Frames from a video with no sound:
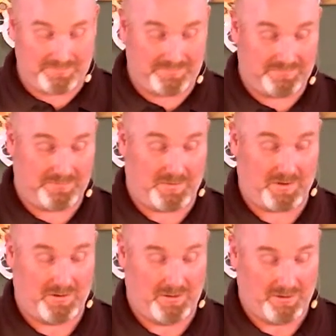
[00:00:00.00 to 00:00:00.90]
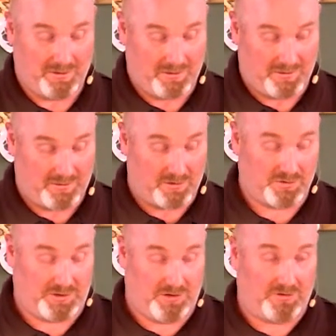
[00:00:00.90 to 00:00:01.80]
Of course,
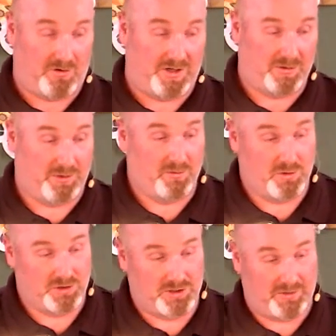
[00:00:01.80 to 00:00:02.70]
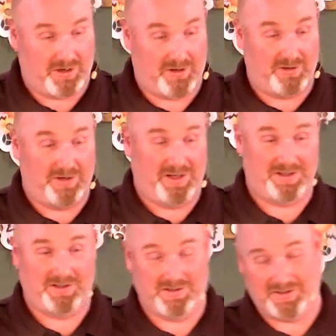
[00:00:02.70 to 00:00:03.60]
we know Christ will be worshipped by all
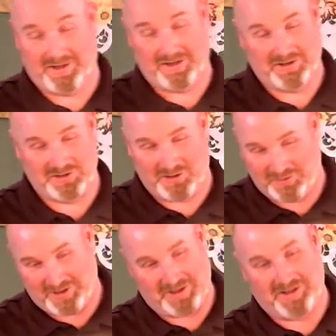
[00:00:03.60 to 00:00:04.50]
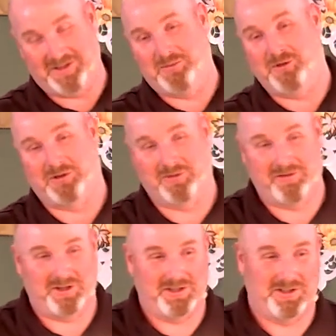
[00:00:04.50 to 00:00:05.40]
nations, and there's so many things in the book of
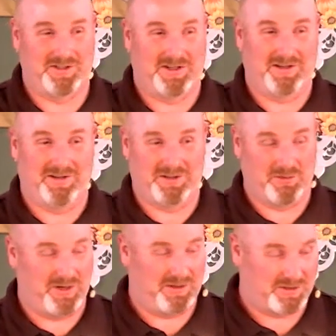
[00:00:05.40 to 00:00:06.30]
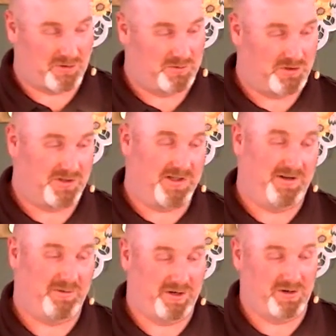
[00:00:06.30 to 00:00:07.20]
Revelation, so many scriptures
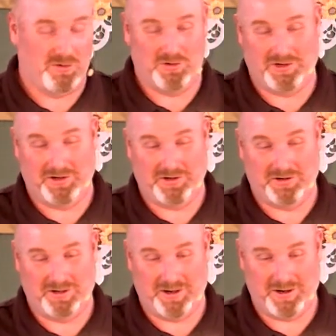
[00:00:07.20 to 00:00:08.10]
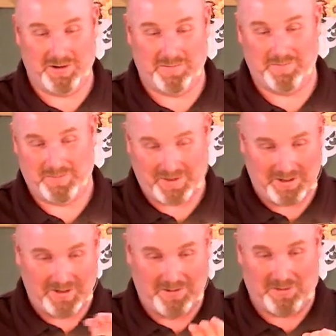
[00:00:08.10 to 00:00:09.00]
that we could quote here,
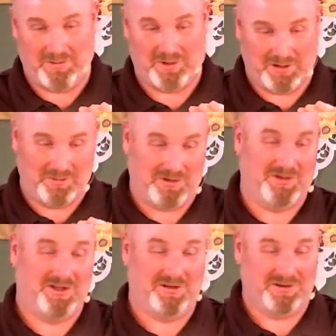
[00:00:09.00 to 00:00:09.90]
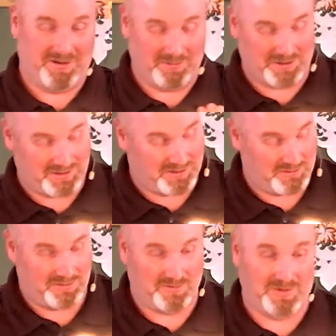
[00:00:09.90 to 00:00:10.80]
but I'm gonna continue
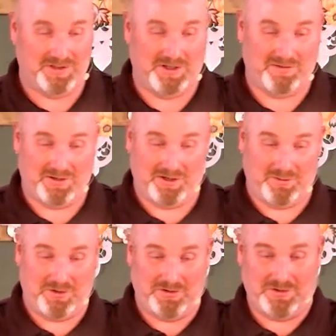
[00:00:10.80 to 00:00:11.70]
on for the sake of time here.